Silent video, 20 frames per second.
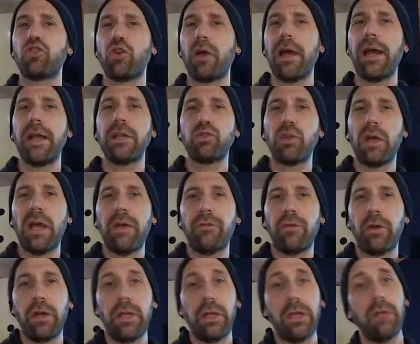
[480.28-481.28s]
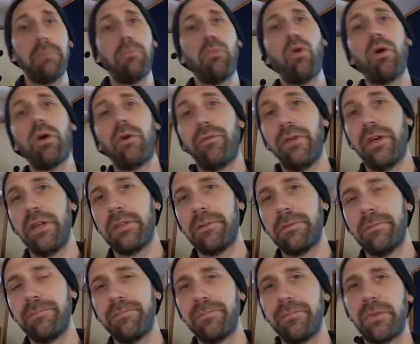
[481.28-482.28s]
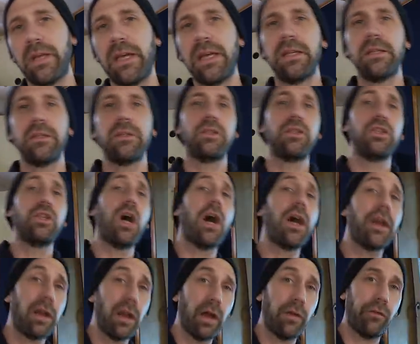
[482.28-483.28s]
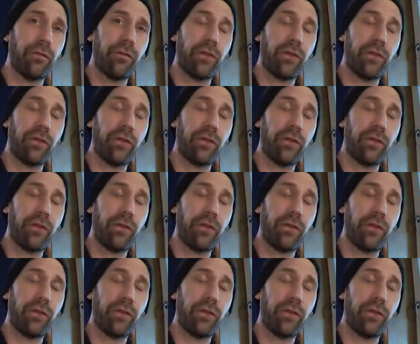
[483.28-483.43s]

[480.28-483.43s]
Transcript: try to have a little more of it then not enough